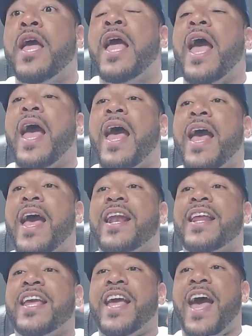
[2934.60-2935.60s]
and
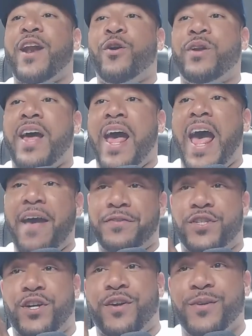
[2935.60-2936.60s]
he had on the half
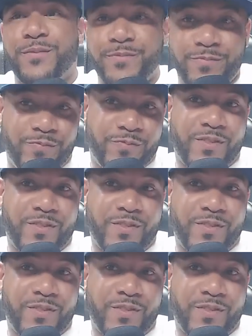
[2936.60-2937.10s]
shirt. Right.